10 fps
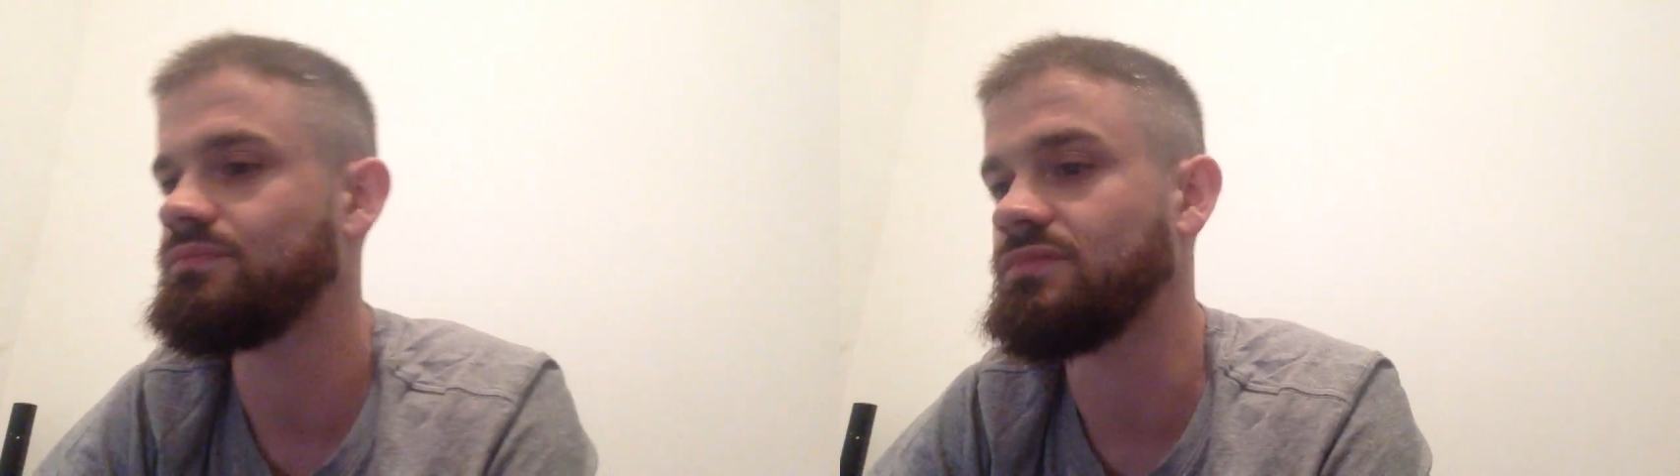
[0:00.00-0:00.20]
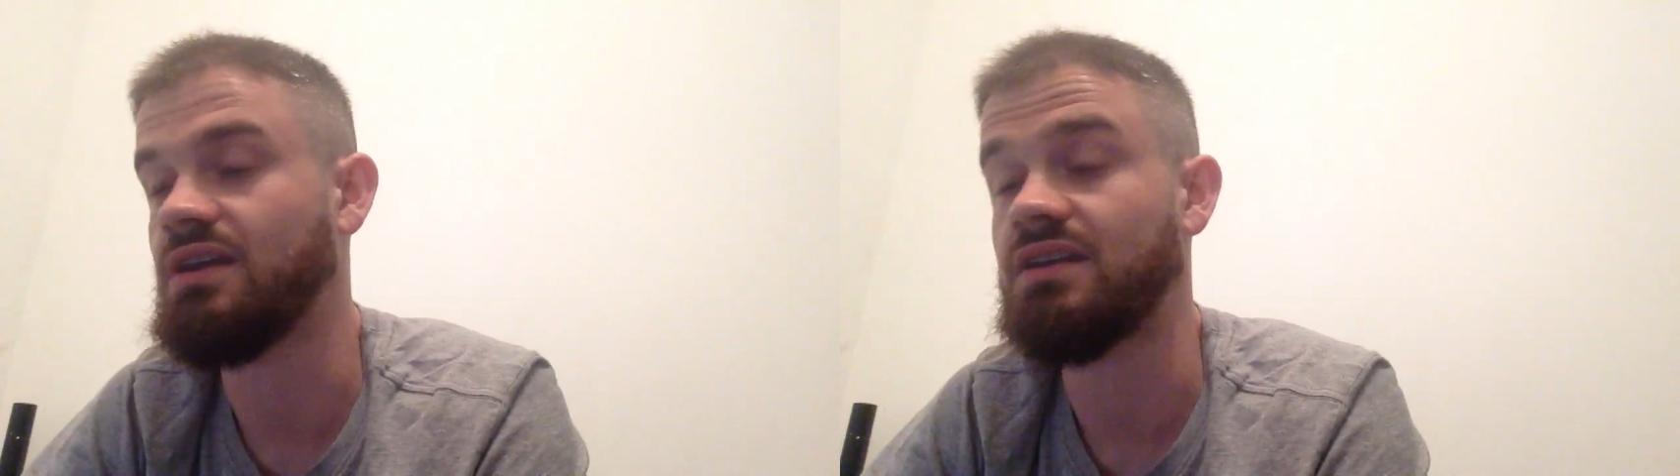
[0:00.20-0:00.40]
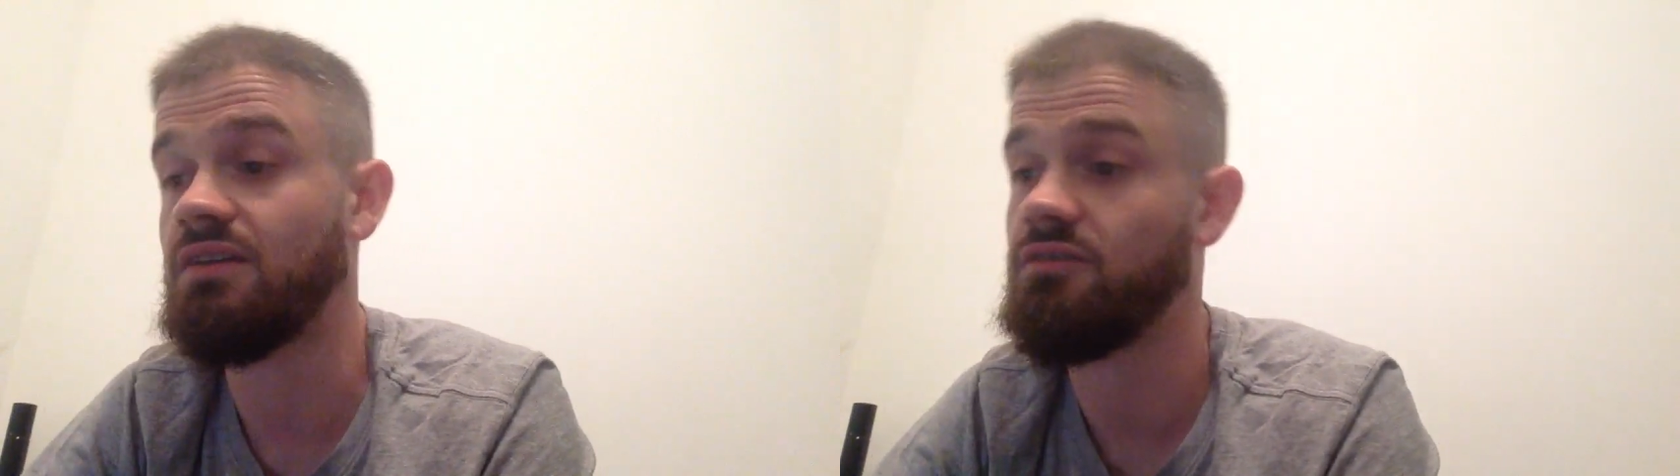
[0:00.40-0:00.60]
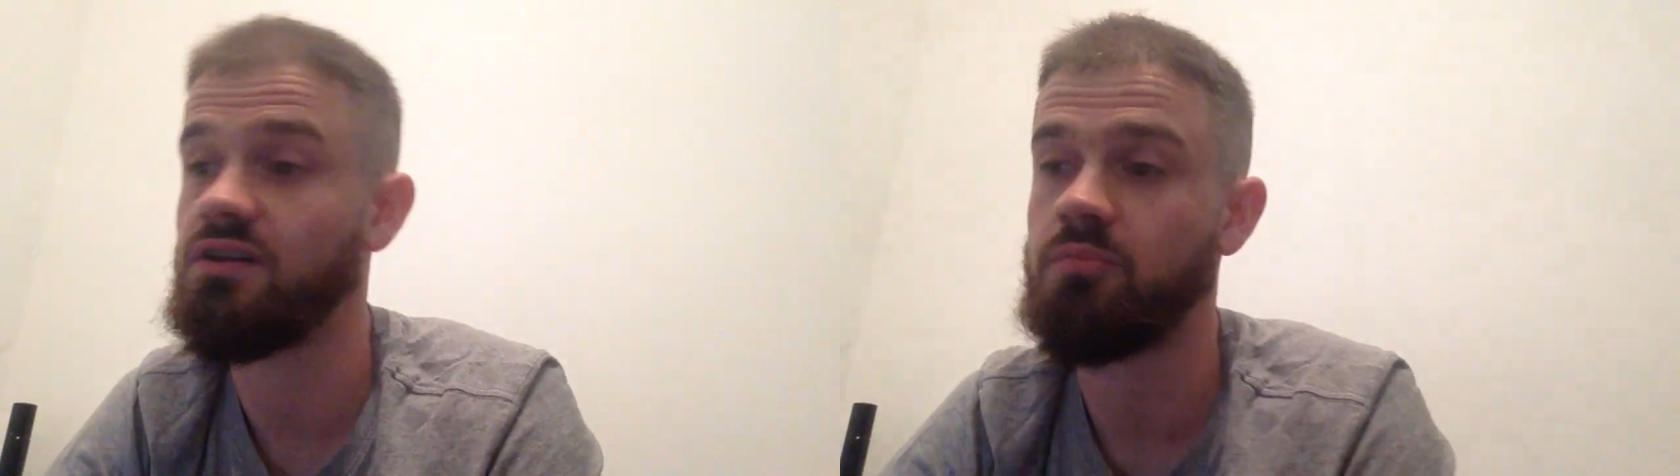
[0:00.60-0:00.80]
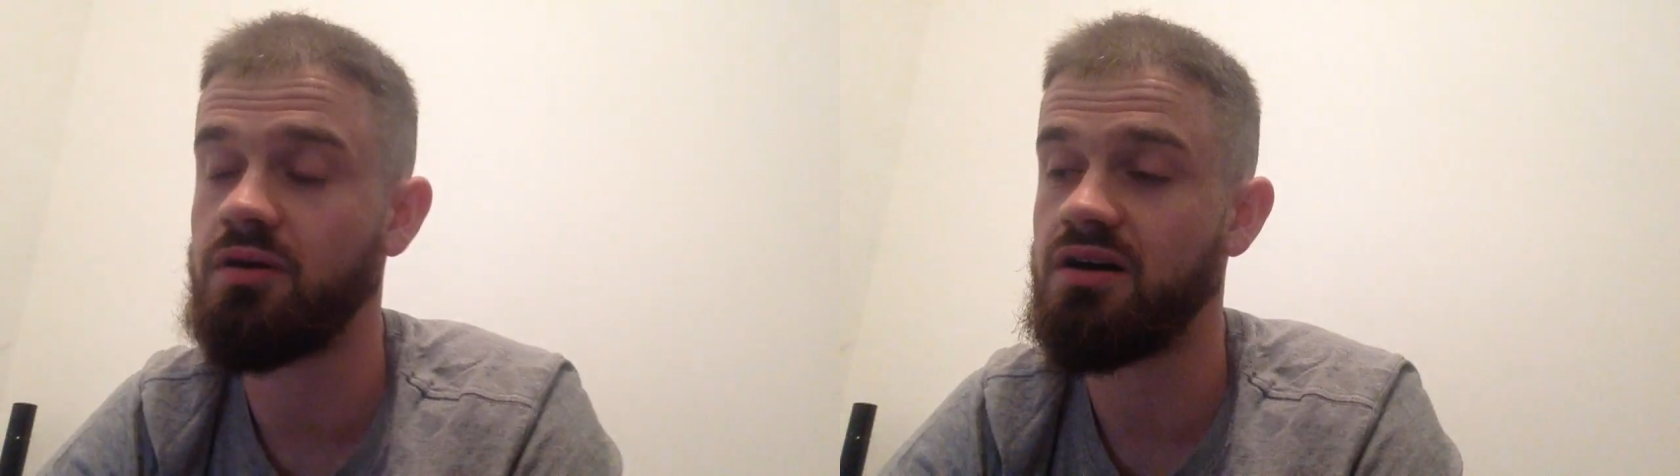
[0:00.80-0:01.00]
Yeah,
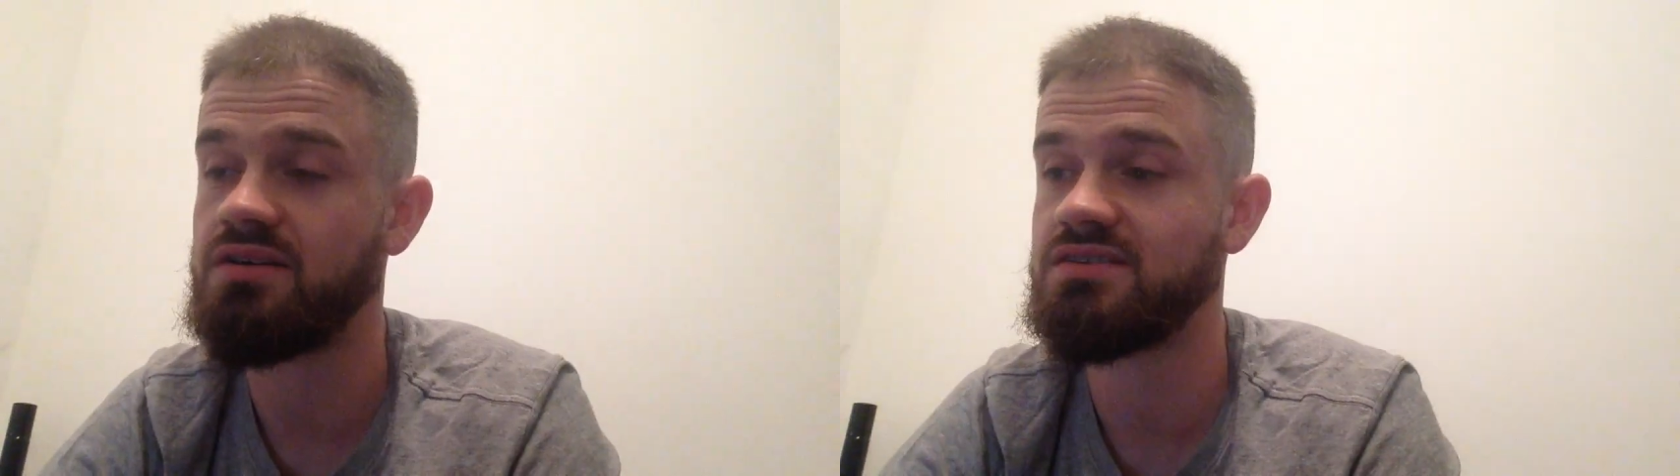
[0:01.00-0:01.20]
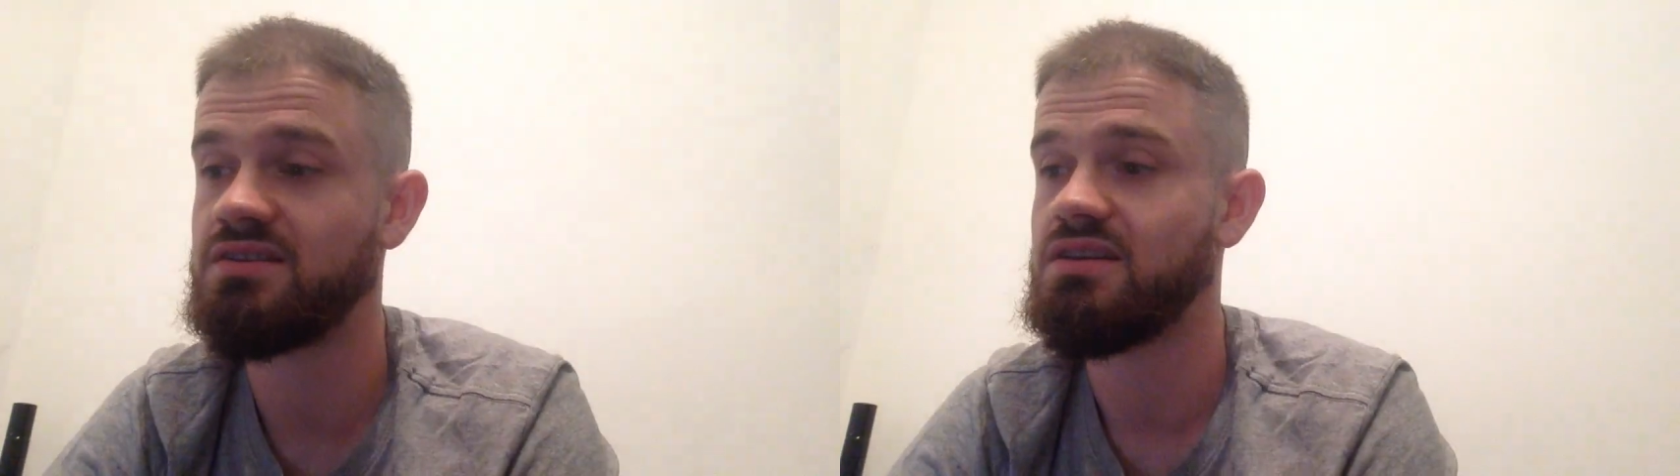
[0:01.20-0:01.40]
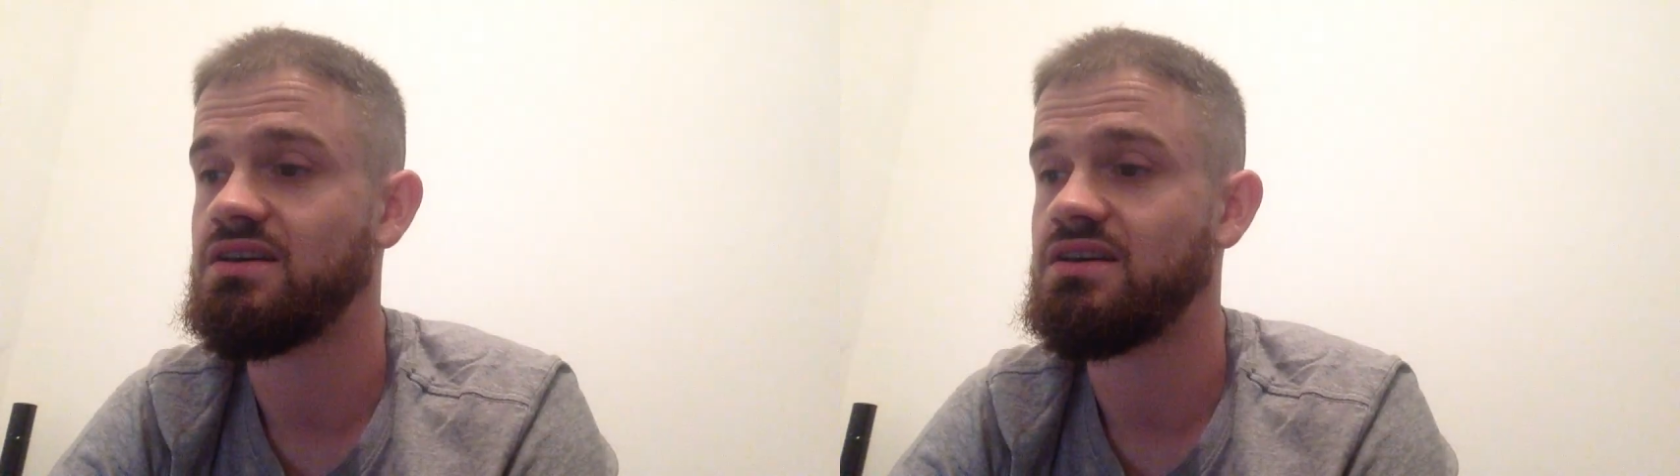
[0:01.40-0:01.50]
definitely a pass.